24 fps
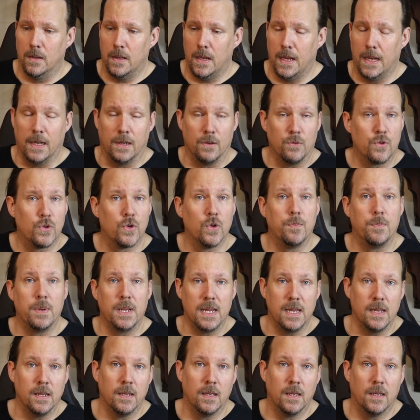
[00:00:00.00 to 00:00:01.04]
and should
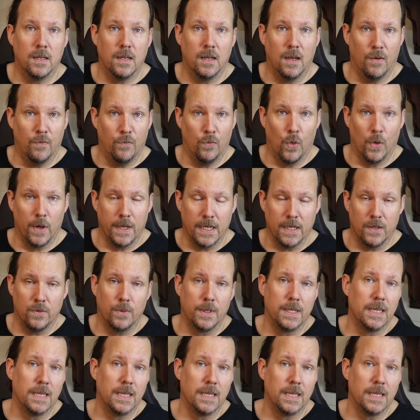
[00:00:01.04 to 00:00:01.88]
be avoided.